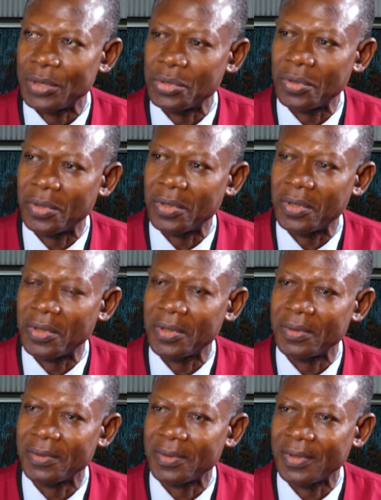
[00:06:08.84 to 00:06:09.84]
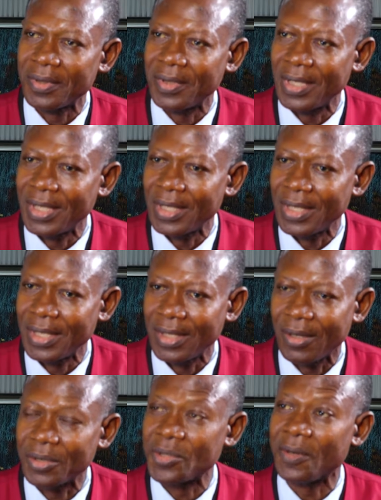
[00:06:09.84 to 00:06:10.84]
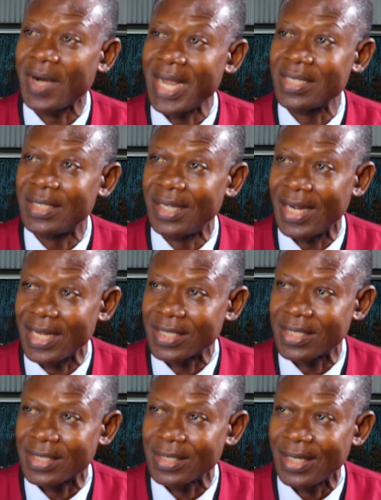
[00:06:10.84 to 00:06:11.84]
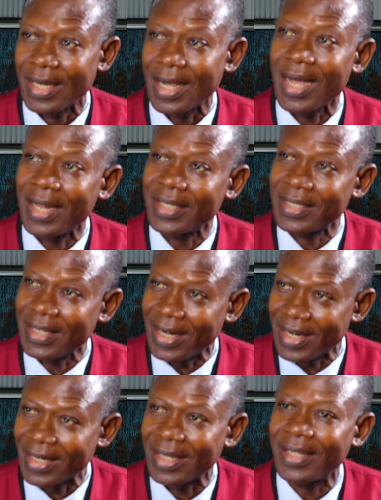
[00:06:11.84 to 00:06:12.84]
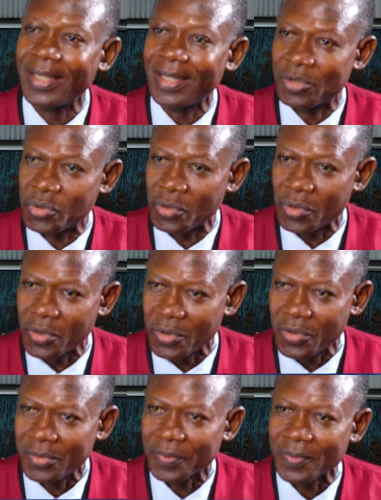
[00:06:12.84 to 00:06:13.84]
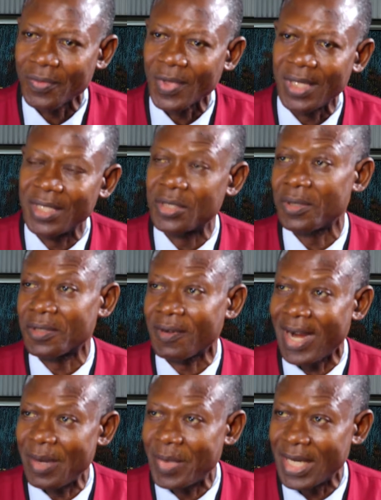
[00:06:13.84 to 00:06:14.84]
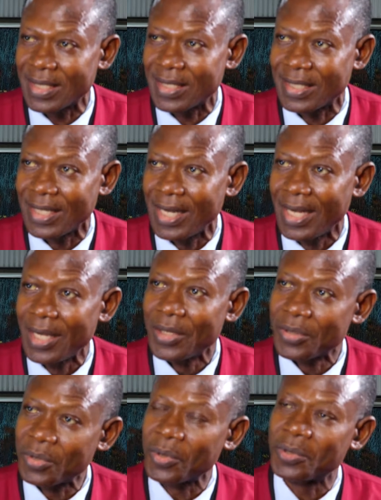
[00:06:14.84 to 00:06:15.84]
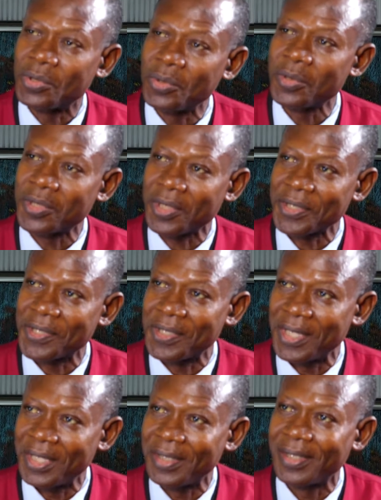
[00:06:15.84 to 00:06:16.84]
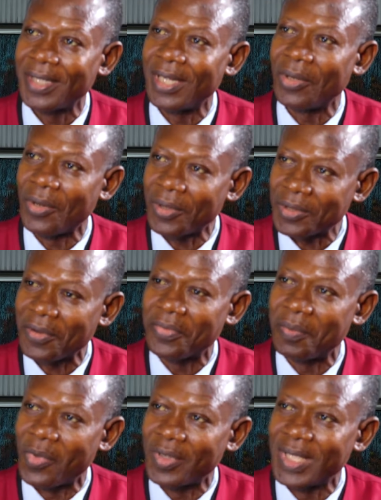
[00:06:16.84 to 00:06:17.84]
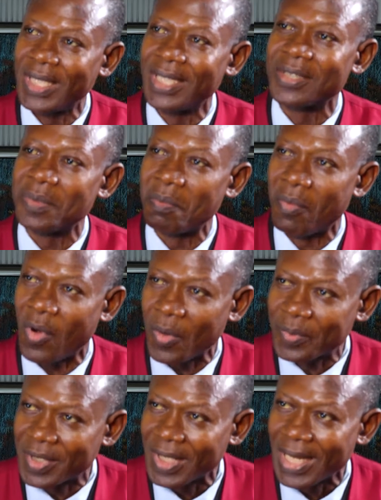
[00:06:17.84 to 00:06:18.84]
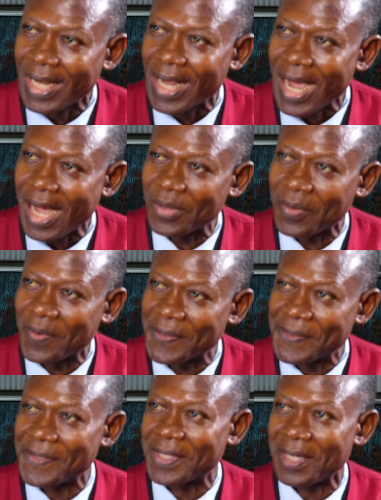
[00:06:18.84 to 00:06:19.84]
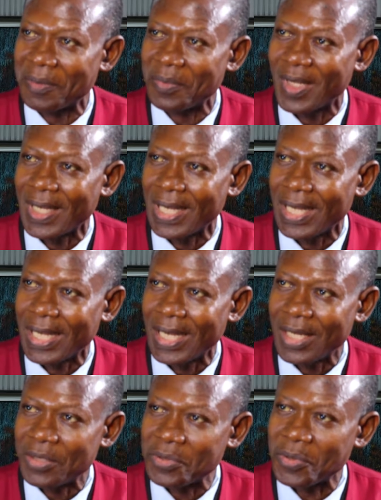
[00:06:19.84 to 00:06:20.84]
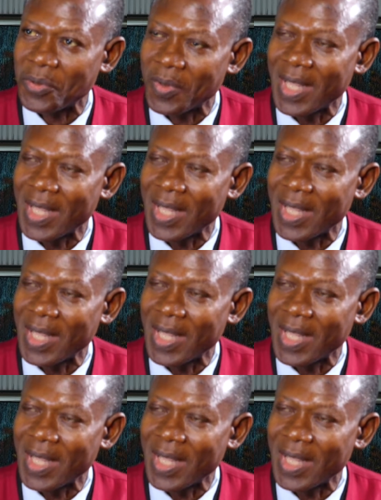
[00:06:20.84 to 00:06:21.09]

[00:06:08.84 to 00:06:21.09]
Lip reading: to the authorized dealers and indirectly to the subscribers. So through such sale, a lot of money is mopped out of the system. So